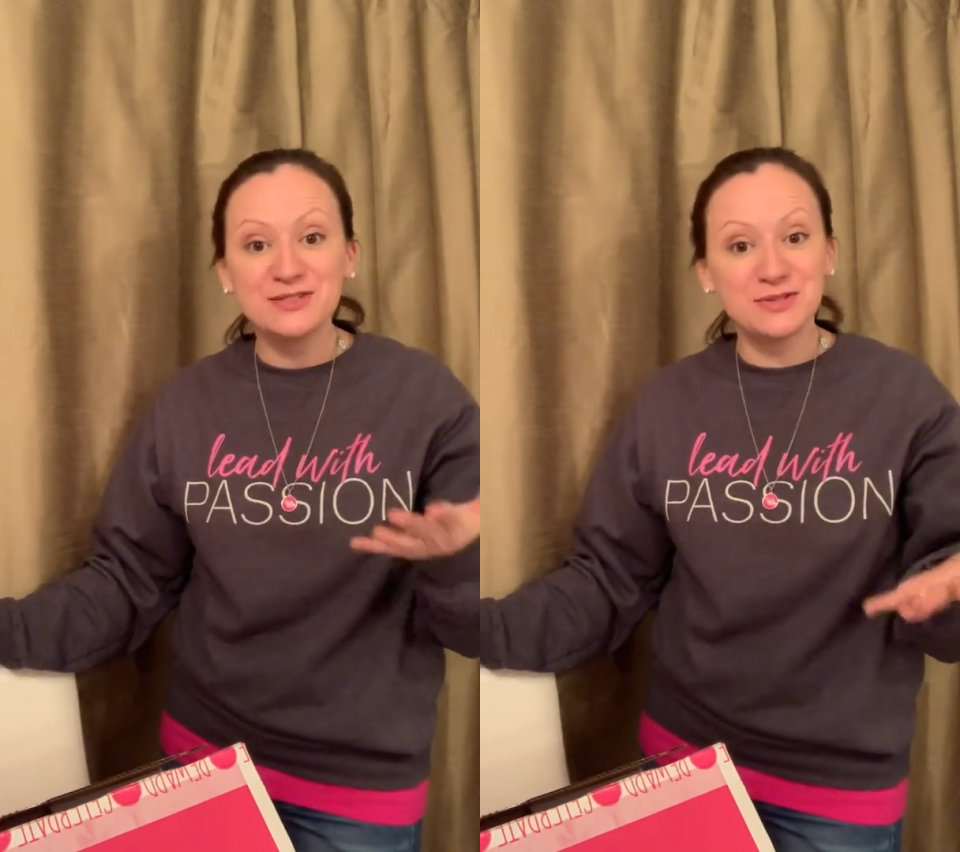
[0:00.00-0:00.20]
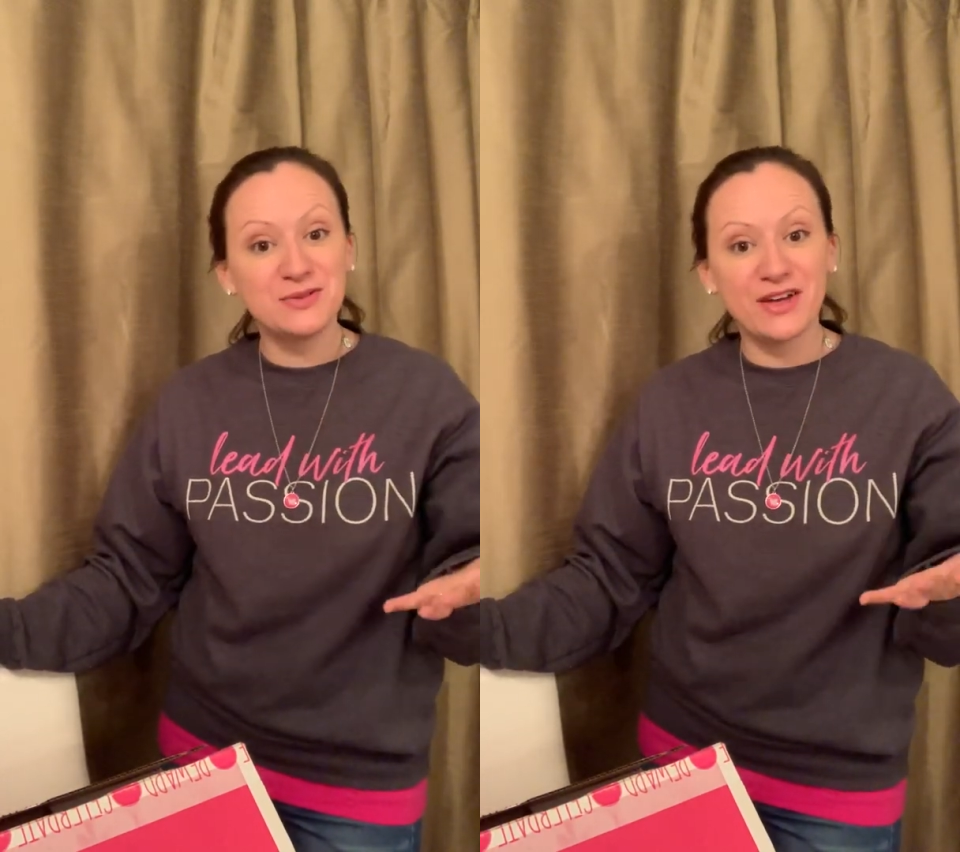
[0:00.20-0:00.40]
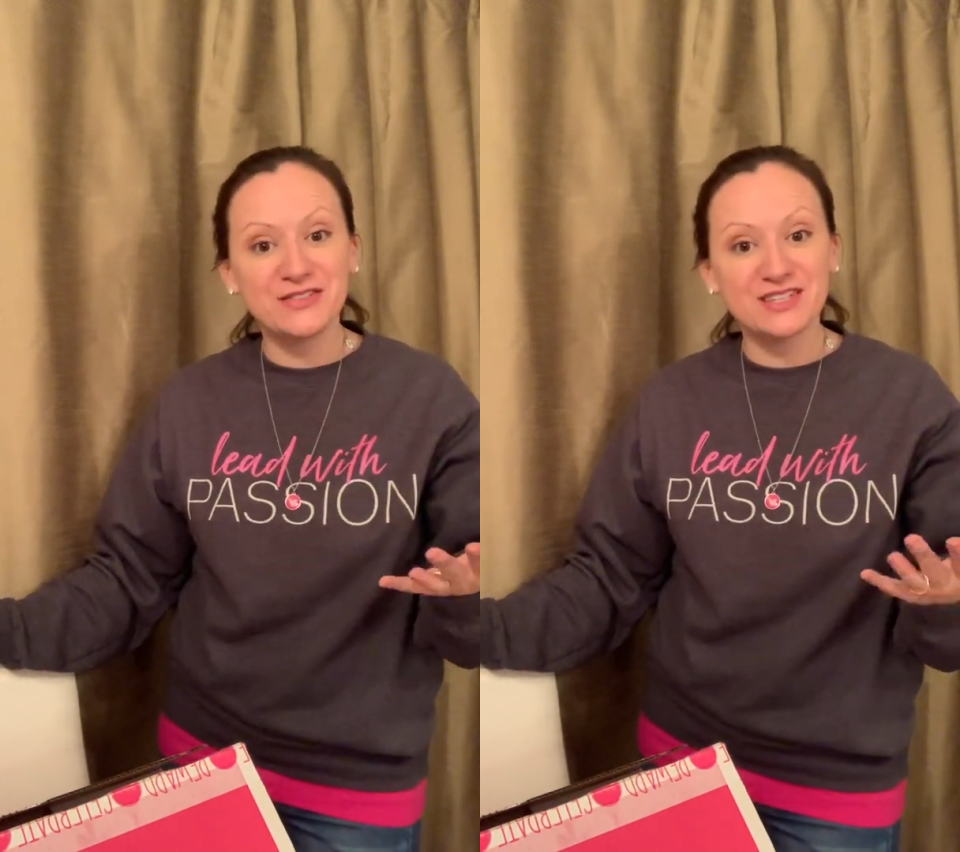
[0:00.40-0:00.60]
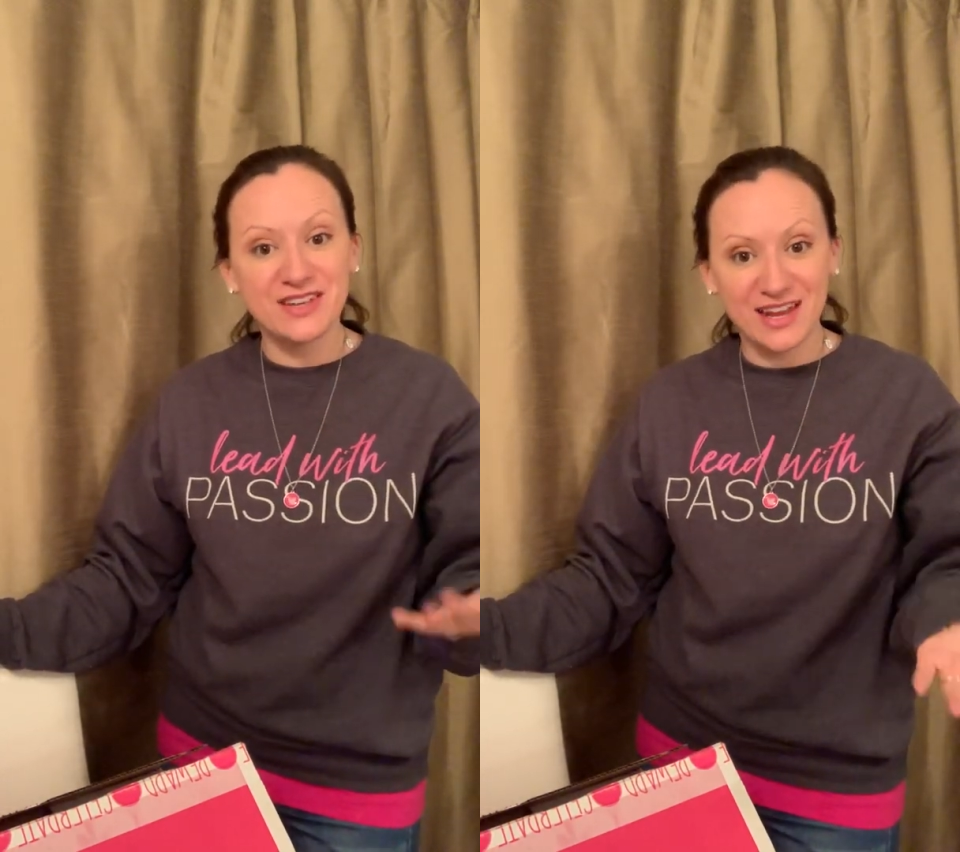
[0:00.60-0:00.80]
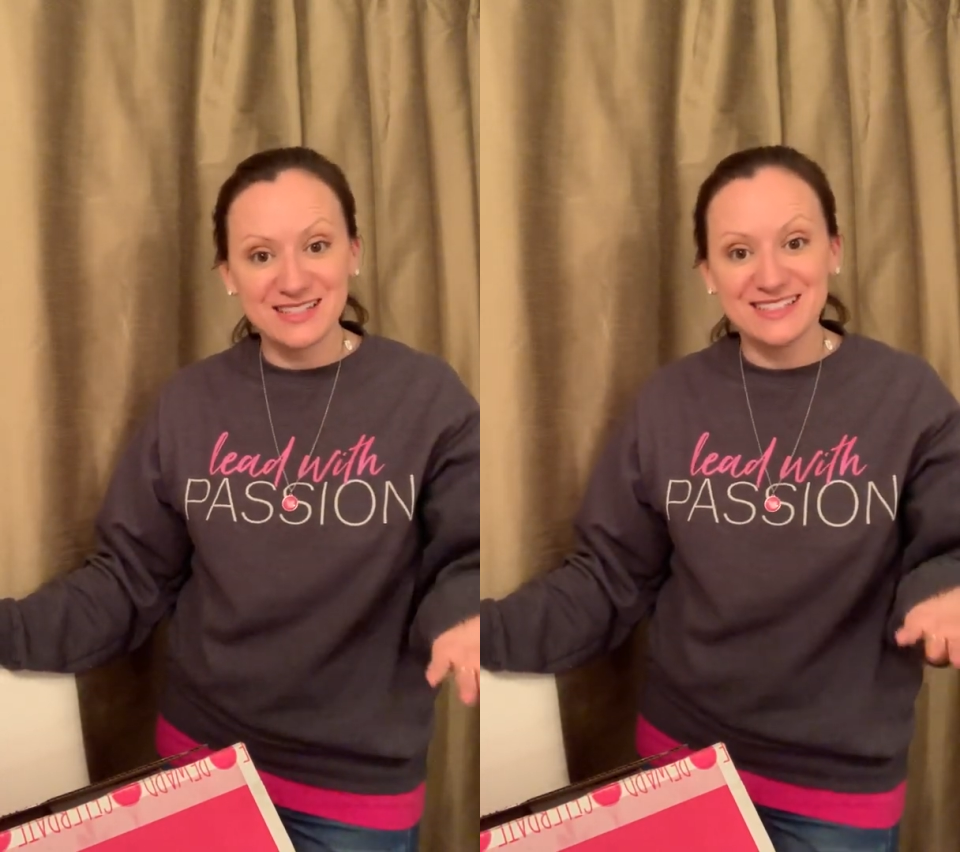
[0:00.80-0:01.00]

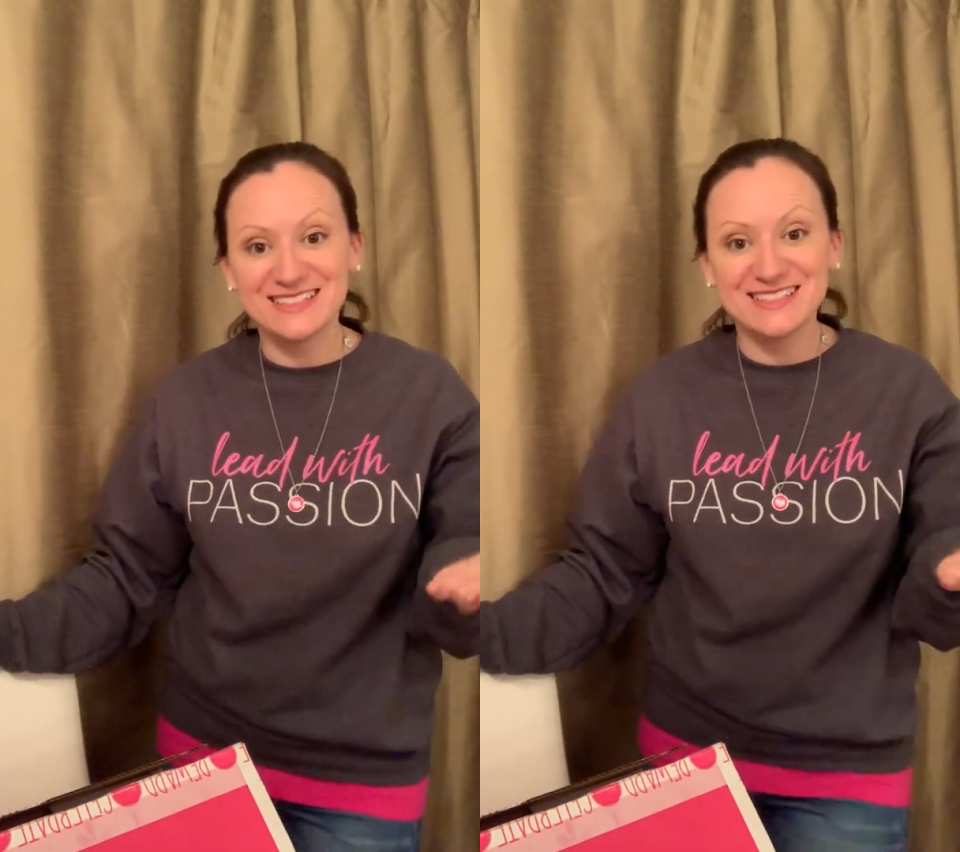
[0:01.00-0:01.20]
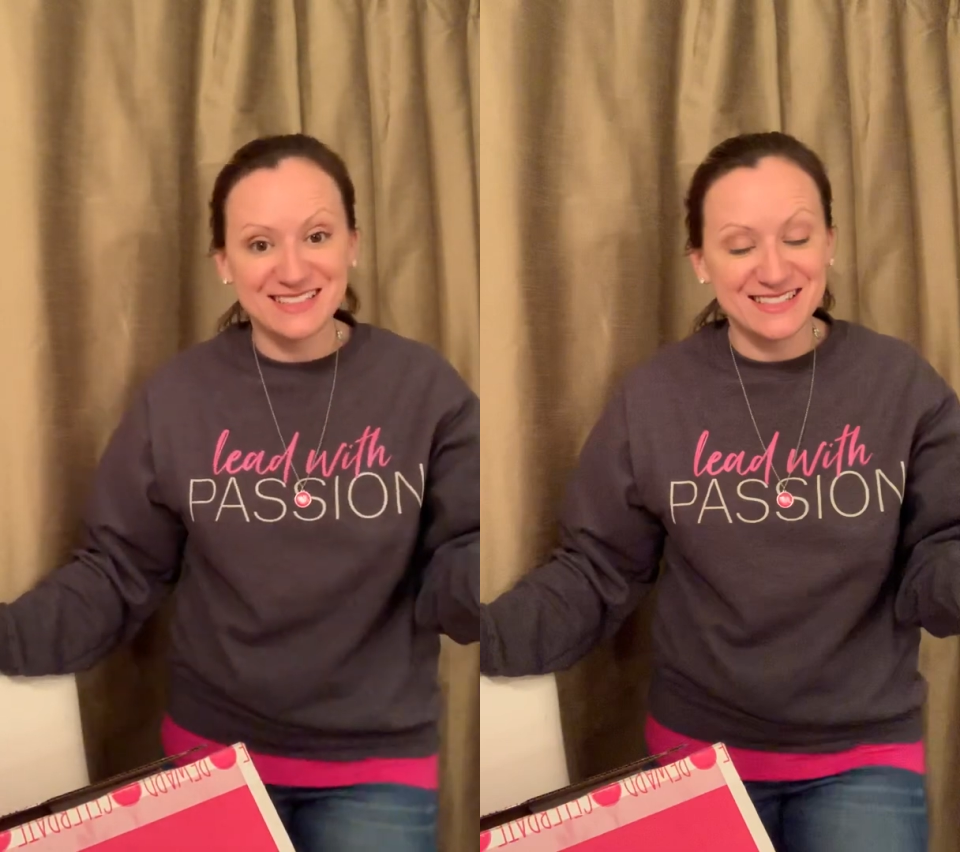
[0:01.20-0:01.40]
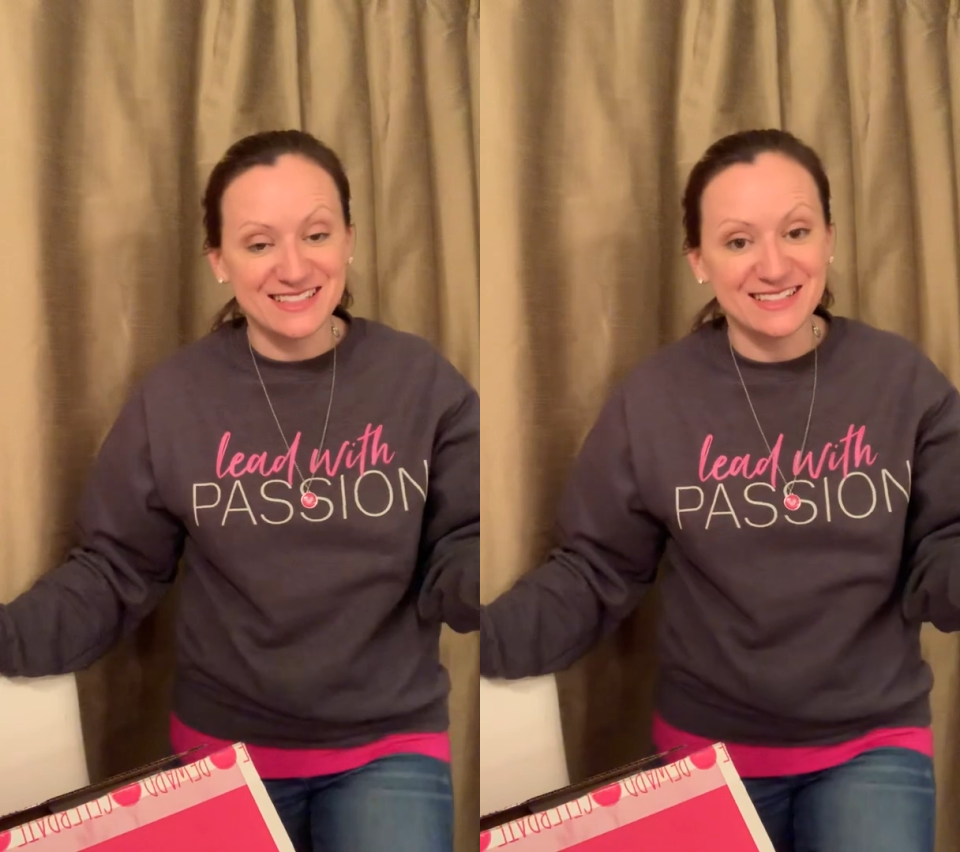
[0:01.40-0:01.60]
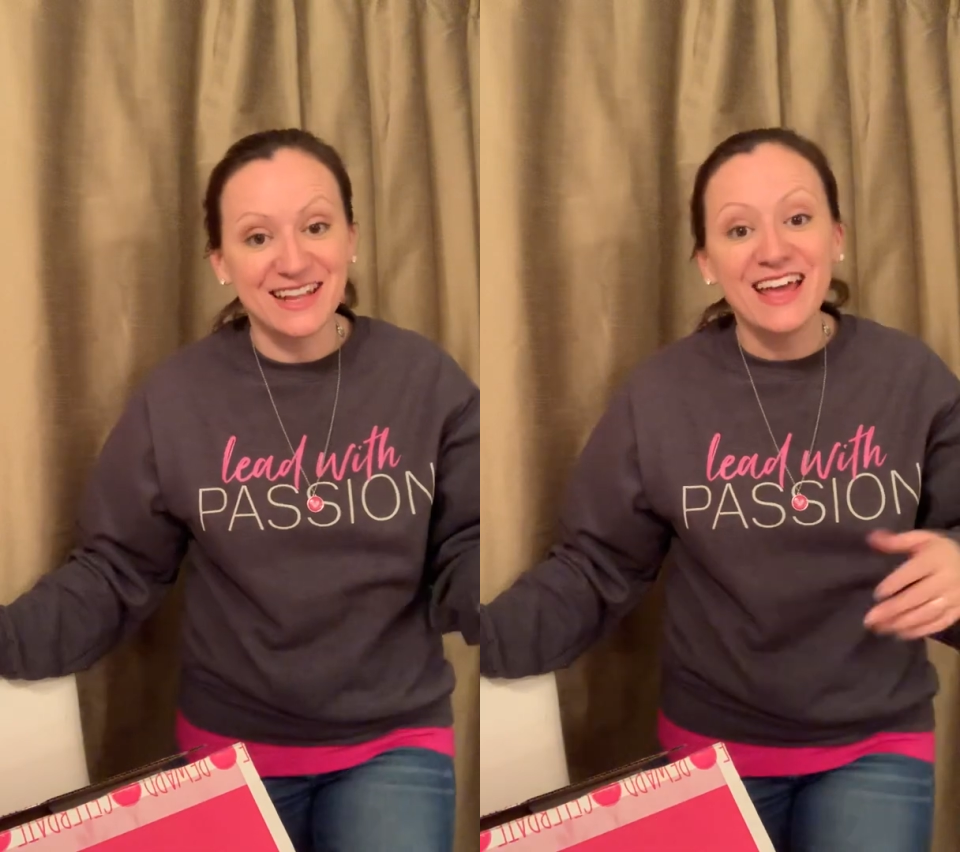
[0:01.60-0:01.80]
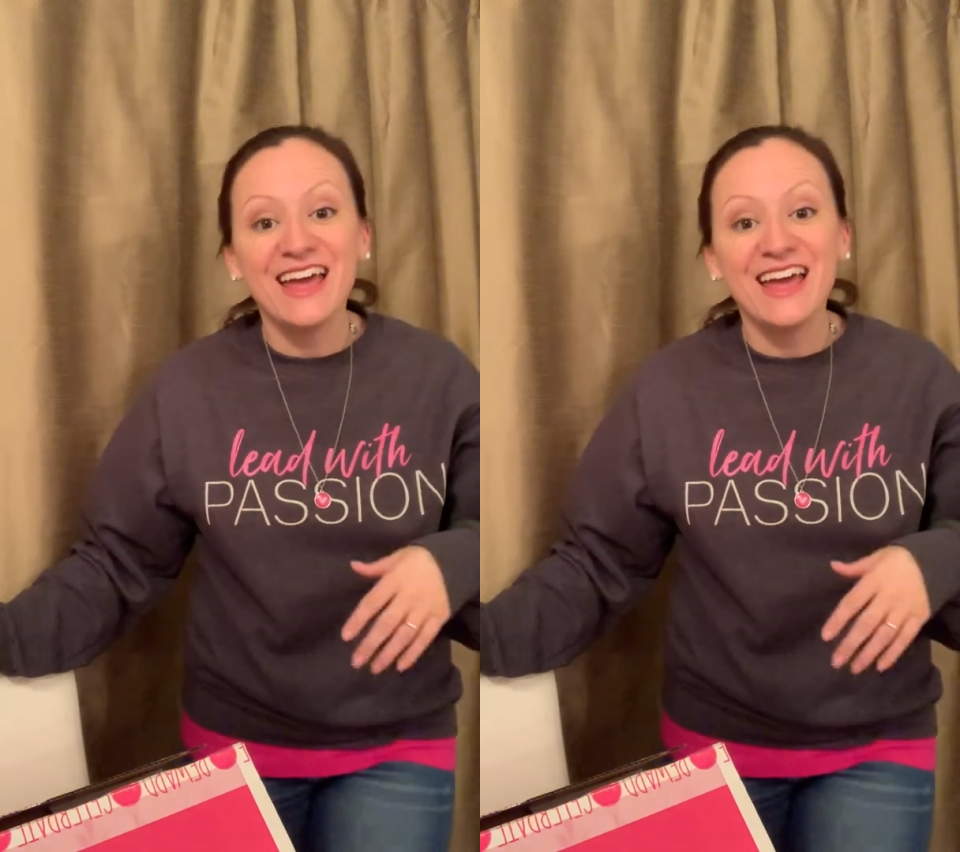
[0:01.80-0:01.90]
2019 season.